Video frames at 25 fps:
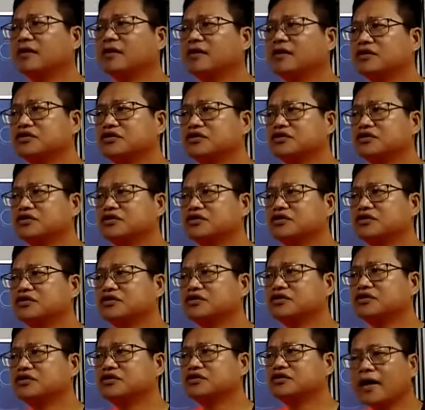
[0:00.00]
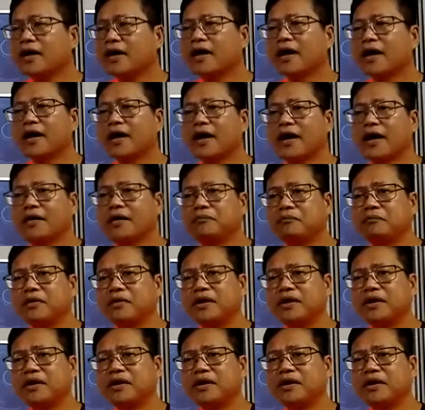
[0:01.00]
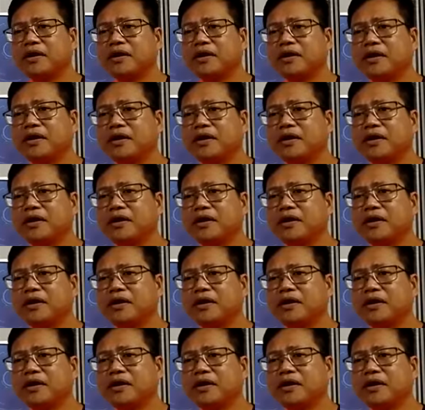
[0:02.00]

smoke, and brimstone.